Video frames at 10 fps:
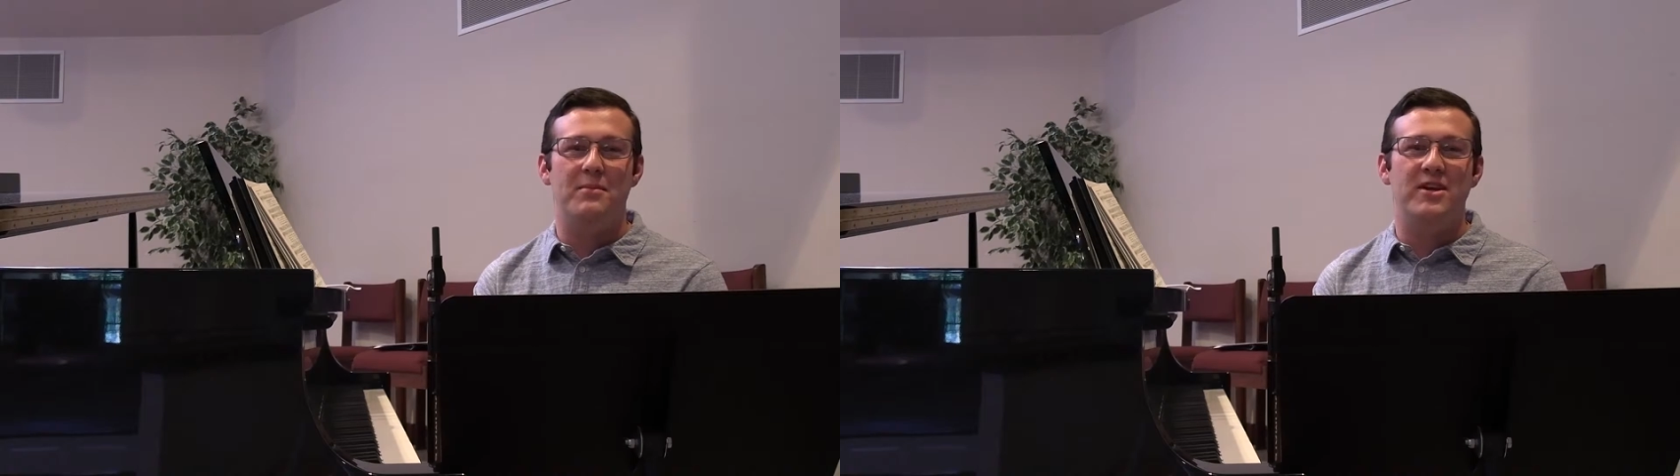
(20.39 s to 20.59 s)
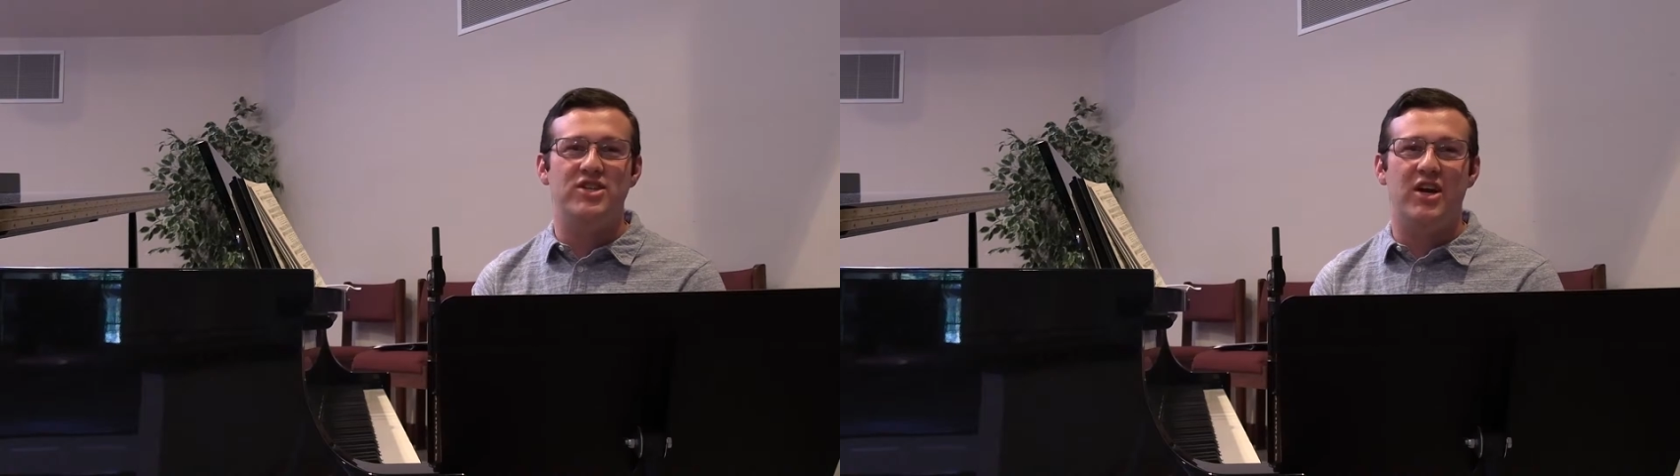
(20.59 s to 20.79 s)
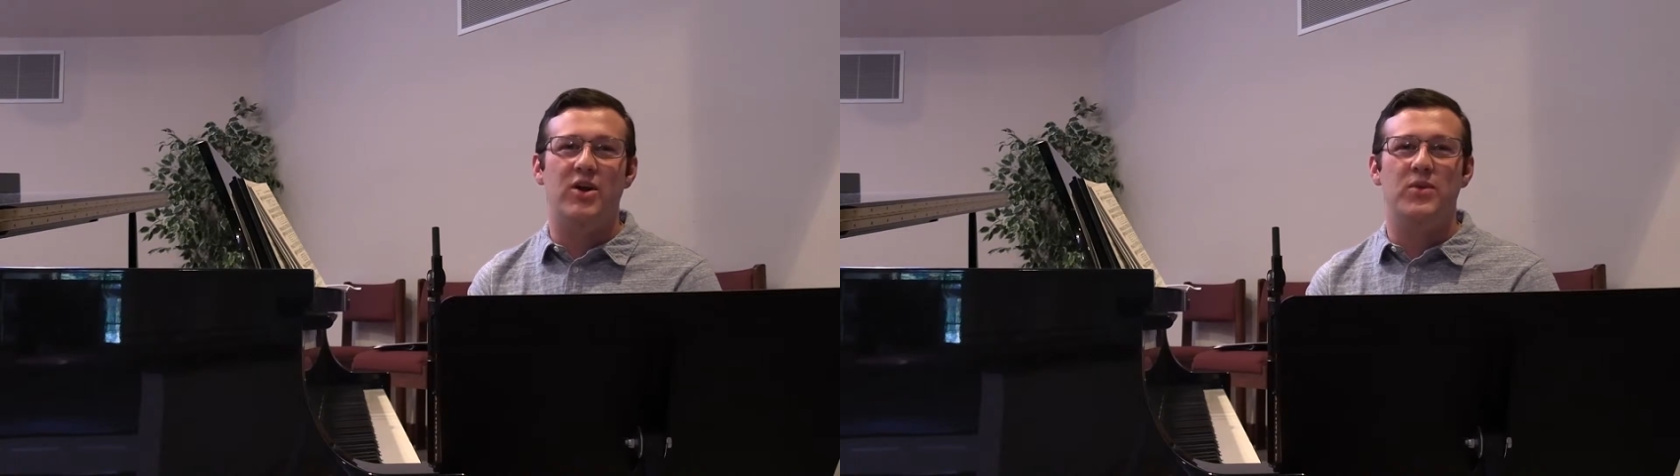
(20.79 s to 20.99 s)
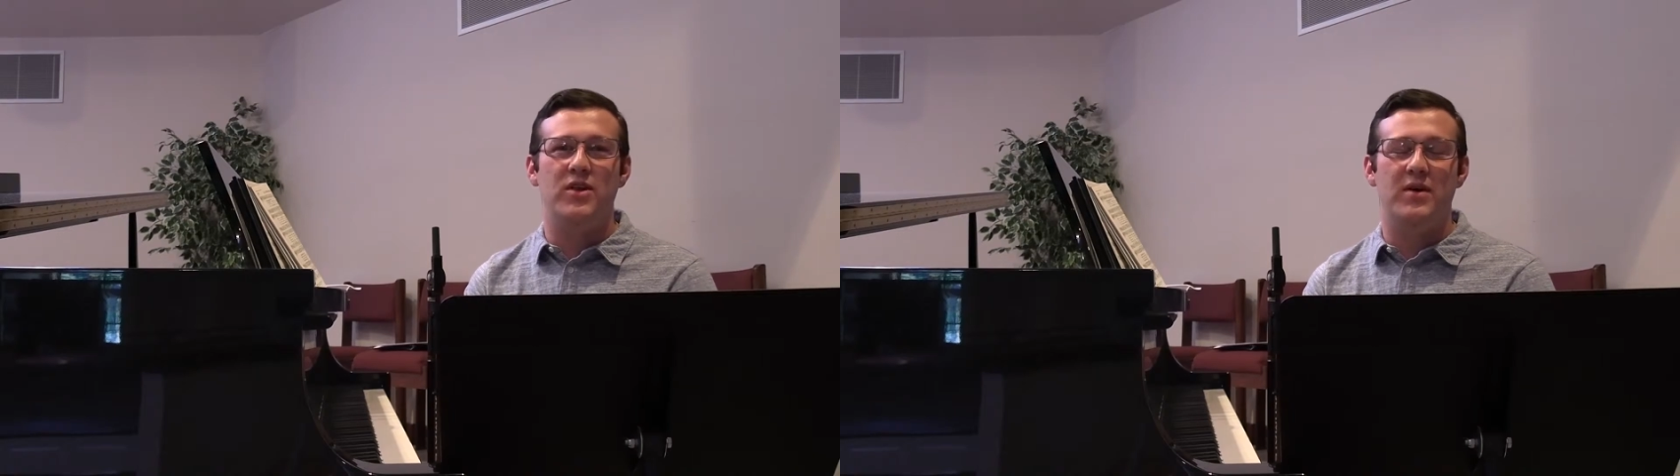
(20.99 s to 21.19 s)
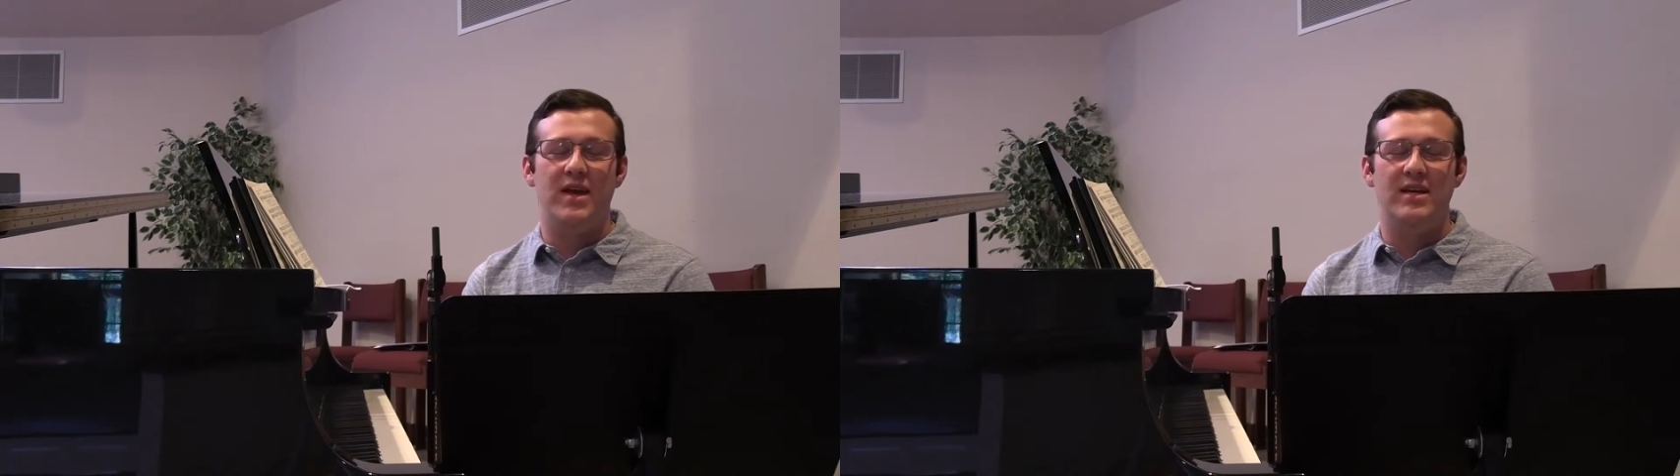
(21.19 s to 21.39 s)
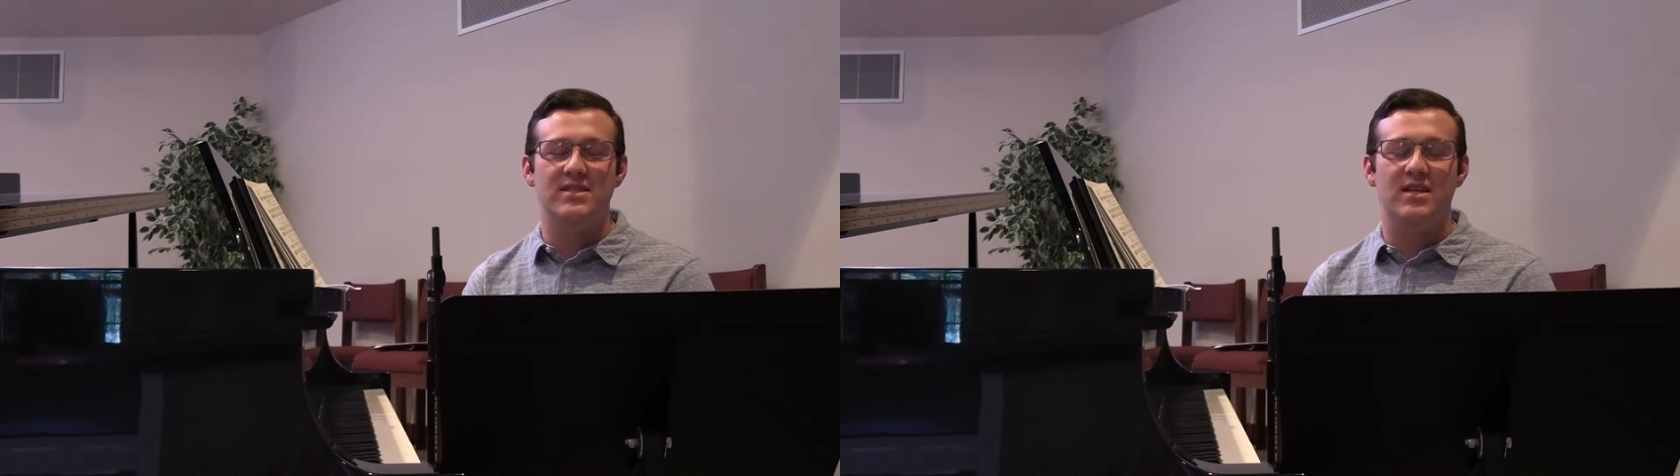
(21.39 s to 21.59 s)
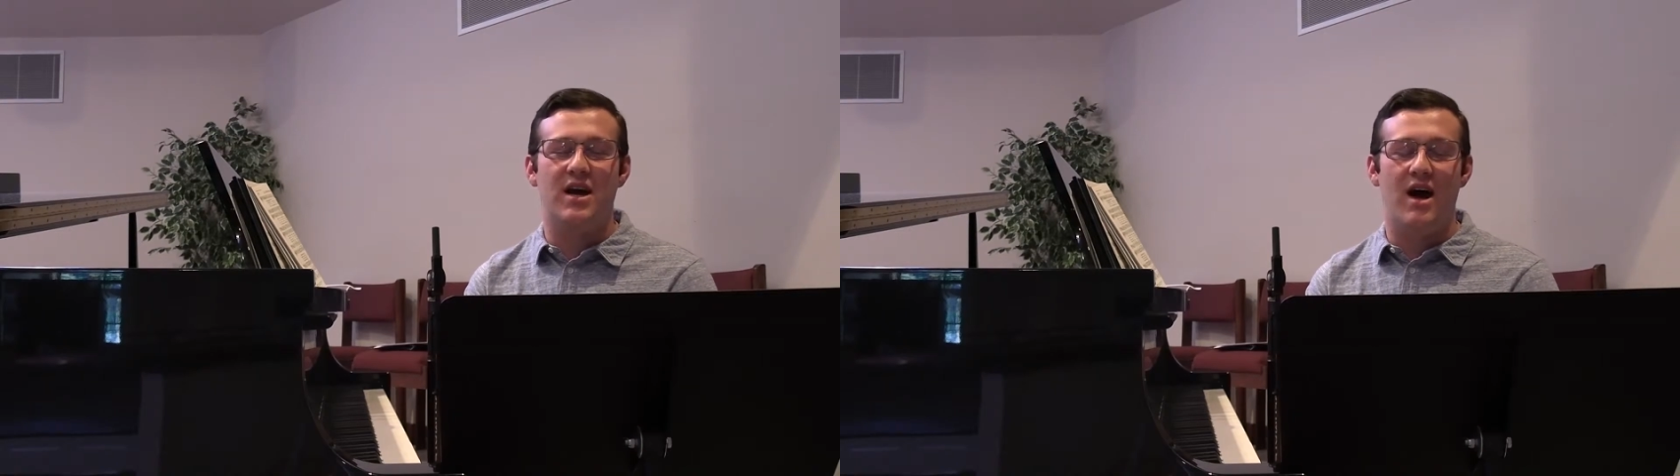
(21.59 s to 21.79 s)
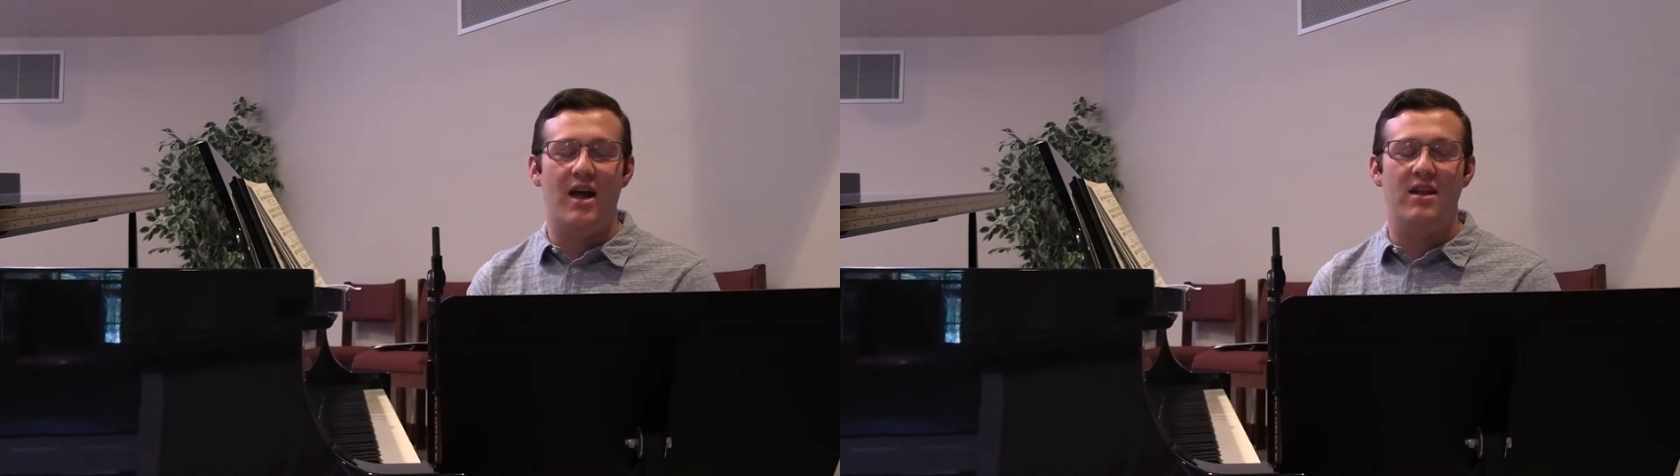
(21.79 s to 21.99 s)
to be sharing with you again
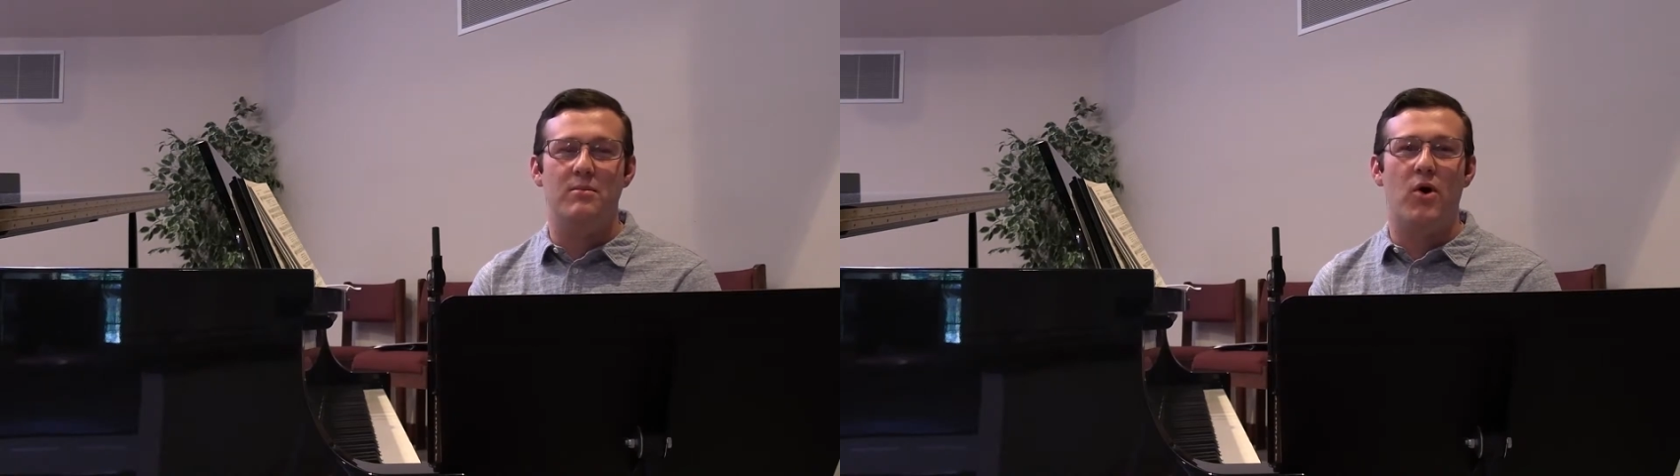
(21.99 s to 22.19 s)
tonight